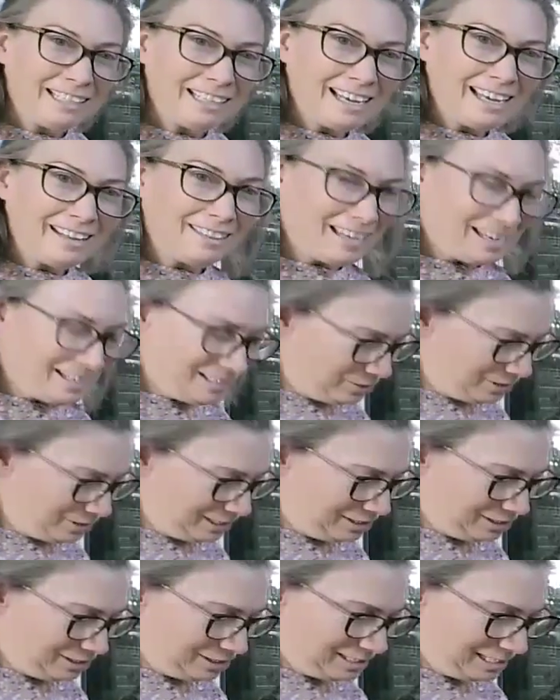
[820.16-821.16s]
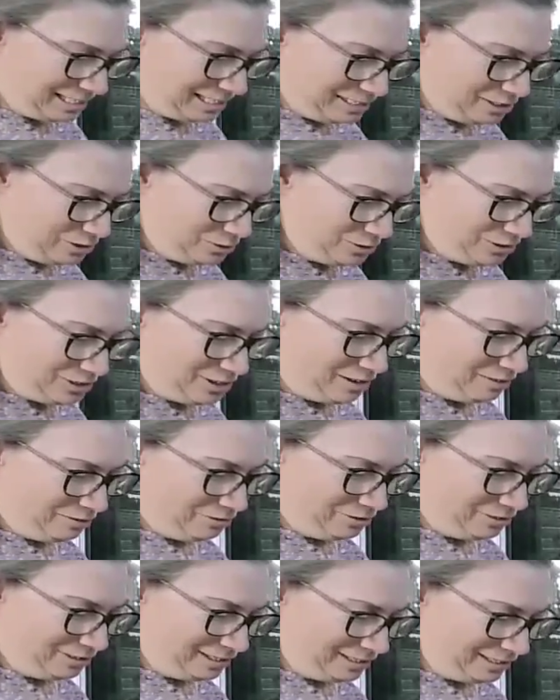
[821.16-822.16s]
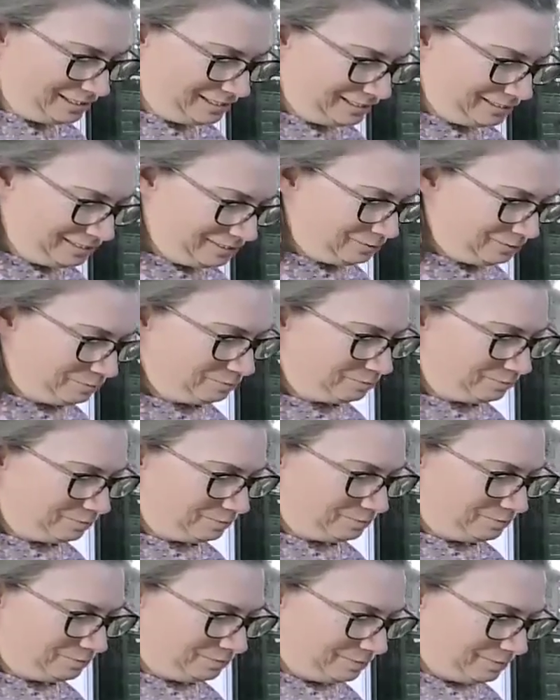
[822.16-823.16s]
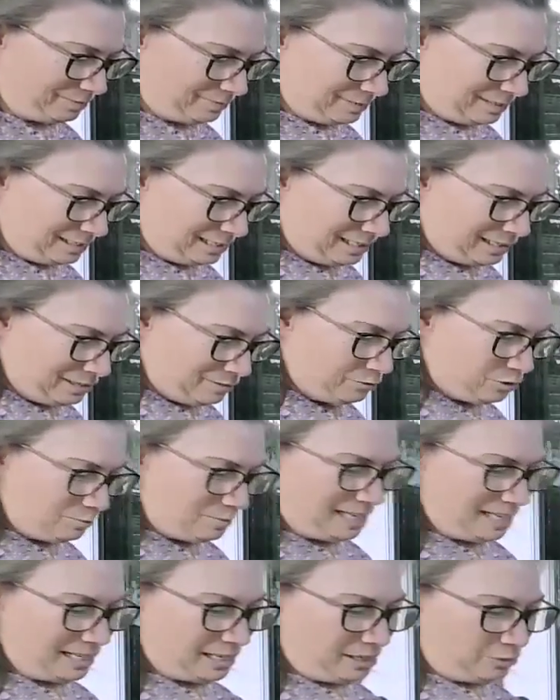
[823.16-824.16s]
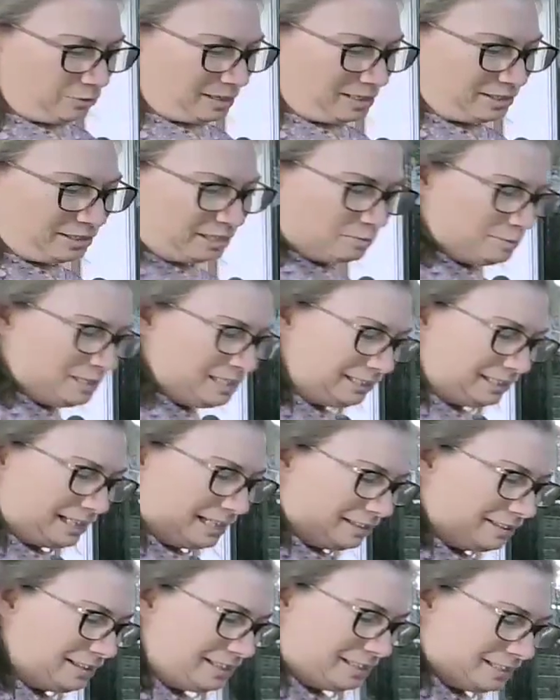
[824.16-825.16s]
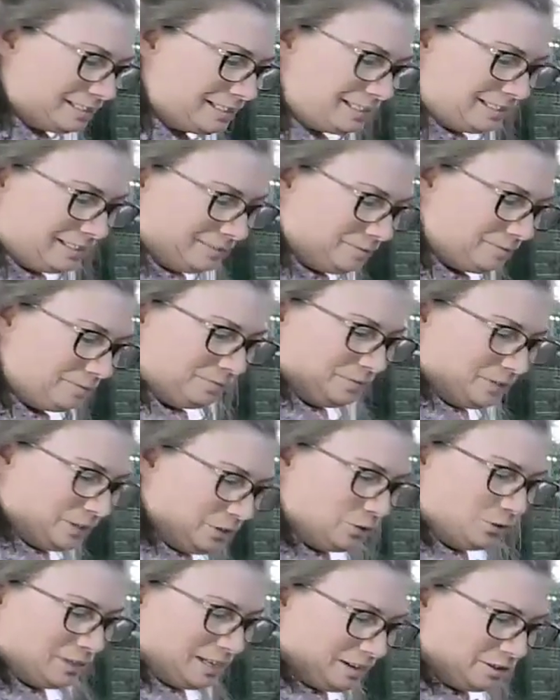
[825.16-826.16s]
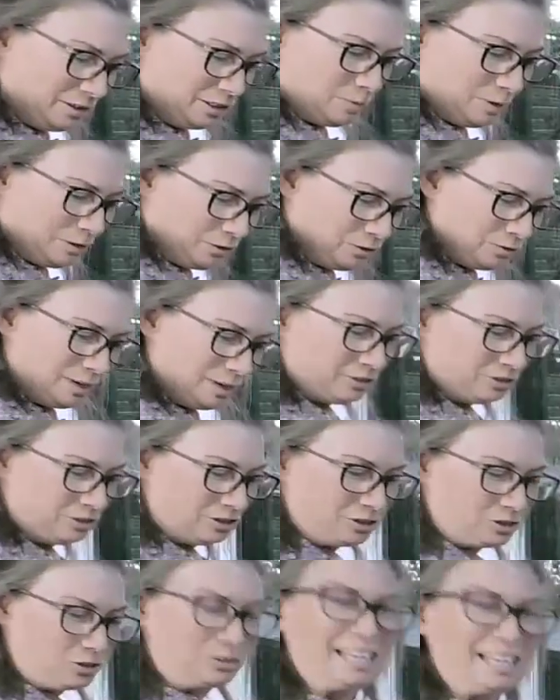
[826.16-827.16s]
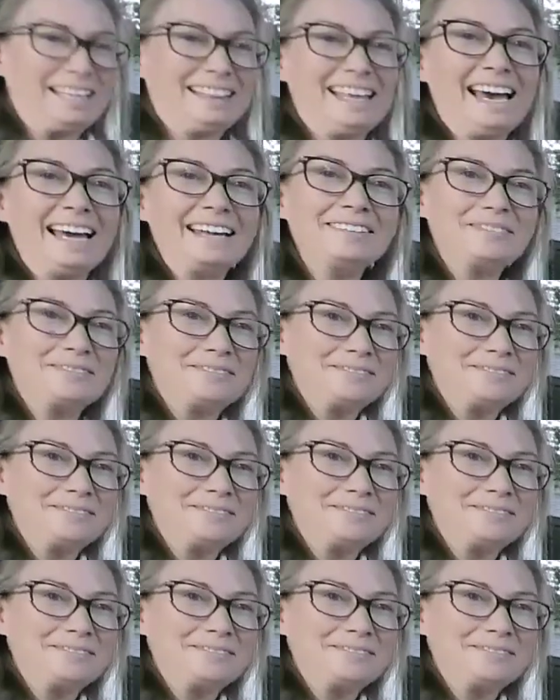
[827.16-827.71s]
and then you can just dice these off. If you're making a rustic meal like this, who cares about the rest? Just go like that.